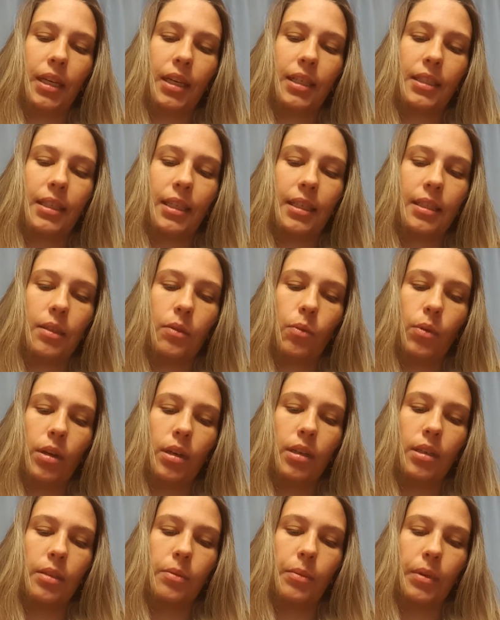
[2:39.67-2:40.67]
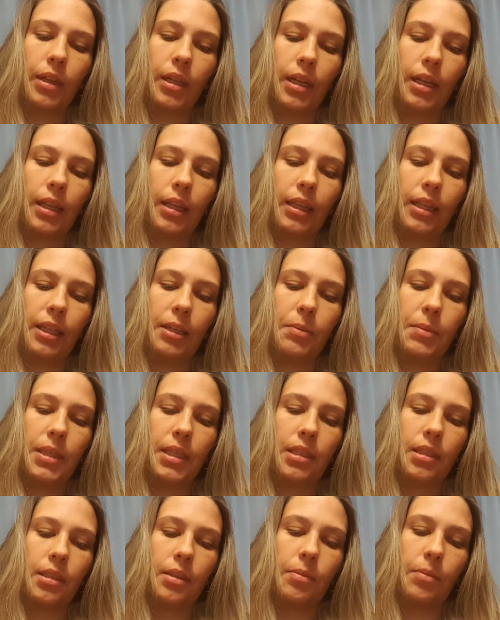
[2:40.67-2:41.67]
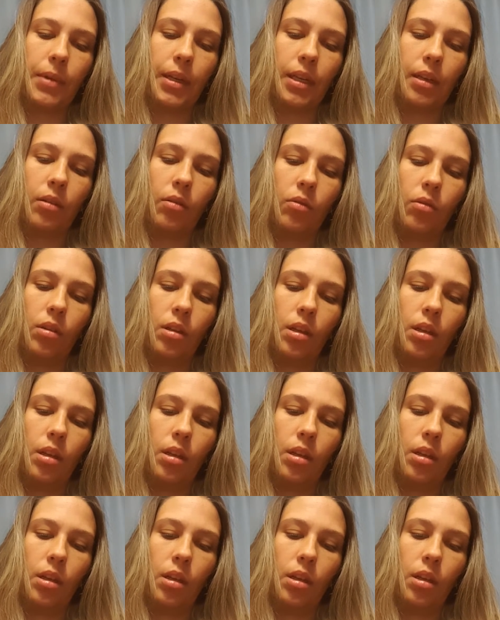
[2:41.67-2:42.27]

because I swear I smell like a lemon smell.